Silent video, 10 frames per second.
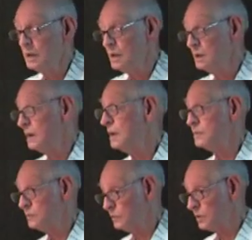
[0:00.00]
and had
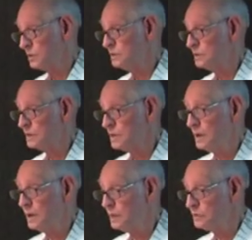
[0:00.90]
some birds in a
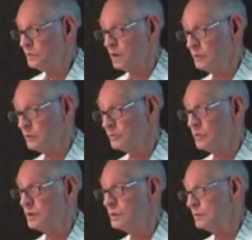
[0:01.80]
cage, and they were
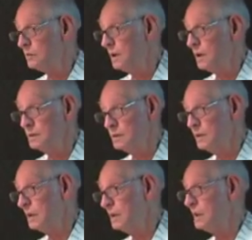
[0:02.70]
flitting around.
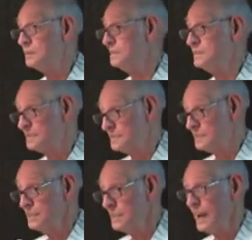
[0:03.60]
And I,
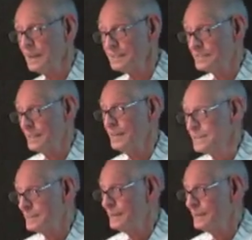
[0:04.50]
see, Dad, see?